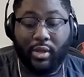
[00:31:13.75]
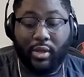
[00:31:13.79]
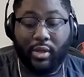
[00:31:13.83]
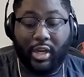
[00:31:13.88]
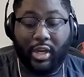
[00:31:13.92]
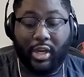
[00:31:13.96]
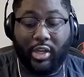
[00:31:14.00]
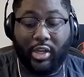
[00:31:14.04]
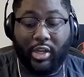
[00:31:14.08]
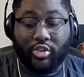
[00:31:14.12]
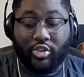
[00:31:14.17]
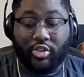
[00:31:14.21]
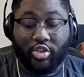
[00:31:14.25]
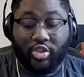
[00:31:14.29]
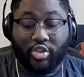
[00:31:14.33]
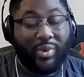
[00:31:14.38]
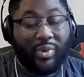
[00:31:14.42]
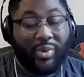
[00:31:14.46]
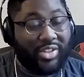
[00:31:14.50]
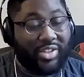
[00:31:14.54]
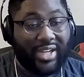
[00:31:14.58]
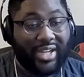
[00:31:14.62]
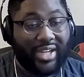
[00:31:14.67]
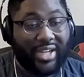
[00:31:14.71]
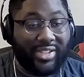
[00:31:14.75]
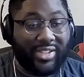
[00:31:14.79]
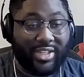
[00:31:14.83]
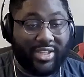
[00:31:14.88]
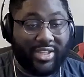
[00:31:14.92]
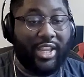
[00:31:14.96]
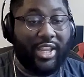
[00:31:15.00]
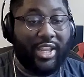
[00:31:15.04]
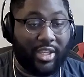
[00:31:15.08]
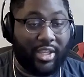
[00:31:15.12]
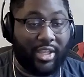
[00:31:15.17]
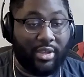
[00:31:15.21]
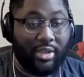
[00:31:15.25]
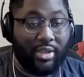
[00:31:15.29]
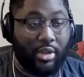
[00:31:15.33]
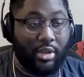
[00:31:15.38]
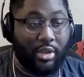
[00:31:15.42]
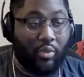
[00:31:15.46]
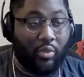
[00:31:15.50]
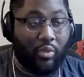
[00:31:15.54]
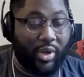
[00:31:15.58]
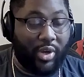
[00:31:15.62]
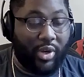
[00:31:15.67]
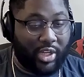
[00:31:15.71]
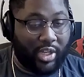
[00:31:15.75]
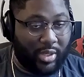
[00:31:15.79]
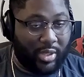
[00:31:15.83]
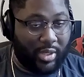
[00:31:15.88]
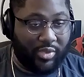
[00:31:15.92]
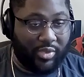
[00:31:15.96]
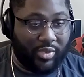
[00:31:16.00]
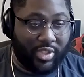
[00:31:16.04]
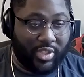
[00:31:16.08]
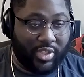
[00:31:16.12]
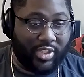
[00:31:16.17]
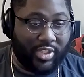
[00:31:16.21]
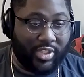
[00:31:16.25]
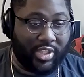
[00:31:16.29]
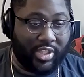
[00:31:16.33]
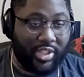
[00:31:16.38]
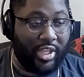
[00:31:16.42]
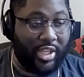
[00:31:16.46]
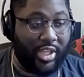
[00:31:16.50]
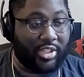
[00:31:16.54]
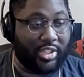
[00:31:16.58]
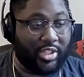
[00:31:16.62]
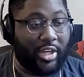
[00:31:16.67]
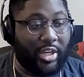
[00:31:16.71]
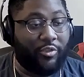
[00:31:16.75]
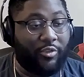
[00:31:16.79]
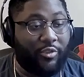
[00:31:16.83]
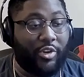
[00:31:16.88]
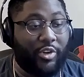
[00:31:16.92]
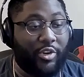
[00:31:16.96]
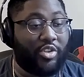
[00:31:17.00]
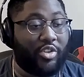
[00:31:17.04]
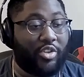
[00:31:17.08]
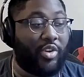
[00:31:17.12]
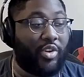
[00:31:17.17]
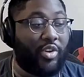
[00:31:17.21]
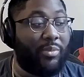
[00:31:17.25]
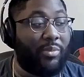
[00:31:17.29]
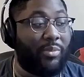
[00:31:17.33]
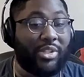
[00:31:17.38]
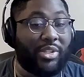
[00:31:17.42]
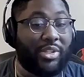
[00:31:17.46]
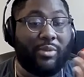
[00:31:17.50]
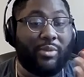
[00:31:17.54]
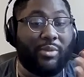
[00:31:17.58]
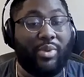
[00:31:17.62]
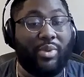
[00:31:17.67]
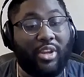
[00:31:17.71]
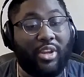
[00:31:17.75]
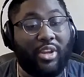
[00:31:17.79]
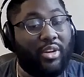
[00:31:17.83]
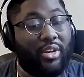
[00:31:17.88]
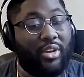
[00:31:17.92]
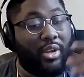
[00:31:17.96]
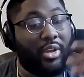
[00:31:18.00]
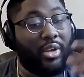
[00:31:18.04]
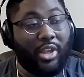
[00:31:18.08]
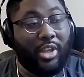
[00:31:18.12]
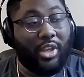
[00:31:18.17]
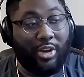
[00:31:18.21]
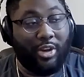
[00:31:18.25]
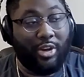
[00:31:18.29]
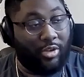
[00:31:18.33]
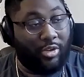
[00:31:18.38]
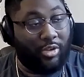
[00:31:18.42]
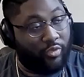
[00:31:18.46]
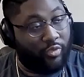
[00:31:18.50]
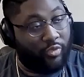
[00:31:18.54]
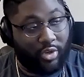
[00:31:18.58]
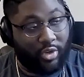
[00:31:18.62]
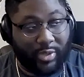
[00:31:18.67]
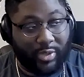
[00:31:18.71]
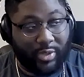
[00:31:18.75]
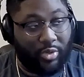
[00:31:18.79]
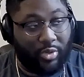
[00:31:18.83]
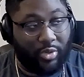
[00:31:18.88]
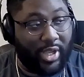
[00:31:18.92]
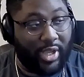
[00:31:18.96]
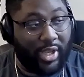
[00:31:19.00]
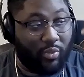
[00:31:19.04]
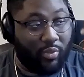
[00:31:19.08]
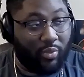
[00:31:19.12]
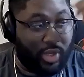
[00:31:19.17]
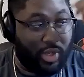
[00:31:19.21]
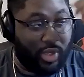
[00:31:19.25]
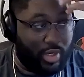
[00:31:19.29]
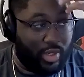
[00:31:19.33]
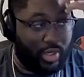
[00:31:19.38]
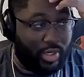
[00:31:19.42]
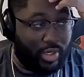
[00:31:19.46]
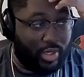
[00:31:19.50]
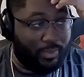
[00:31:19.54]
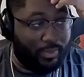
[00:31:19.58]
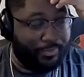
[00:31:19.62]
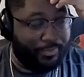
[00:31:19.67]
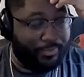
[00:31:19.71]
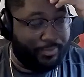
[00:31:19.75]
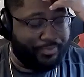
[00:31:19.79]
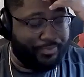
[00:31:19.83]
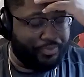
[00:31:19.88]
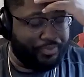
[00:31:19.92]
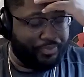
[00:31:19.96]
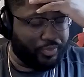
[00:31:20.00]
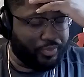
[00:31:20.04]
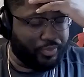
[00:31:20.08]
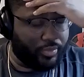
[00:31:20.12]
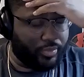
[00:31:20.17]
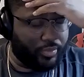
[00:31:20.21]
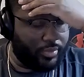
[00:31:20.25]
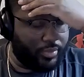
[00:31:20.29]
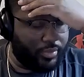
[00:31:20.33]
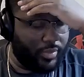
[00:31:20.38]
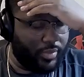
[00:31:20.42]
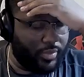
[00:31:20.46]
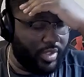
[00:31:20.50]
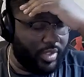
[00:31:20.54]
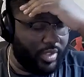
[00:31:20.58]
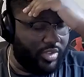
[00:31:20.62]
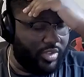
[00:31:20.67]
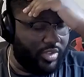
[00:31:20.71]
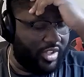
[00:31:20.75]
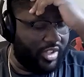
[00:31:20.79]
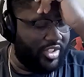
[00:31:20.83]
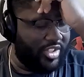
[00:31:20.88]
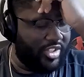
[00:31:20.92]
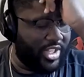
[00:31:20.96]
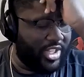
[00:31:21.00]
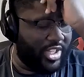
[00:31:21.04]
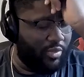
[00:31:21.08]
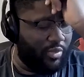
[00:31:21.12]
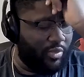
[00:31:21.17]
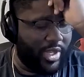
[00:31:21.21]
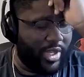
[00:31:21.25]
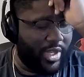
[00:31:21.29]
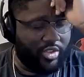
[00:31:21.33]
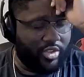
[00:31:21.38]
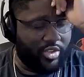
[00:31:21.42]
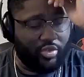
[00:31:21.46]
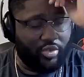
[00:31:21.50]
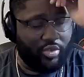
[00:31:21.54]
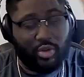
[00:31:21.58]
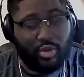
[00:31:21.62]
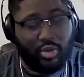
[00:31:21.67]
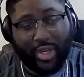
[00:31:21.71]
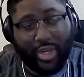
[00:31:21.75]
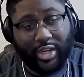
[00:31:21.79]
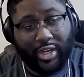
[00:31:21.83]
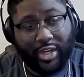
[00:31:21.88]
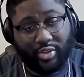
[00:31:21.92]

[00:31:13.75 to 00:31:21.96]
so much at stake when it comes to these things, how frustrating it must have been. You know, for example, like when Zelensky went to the White House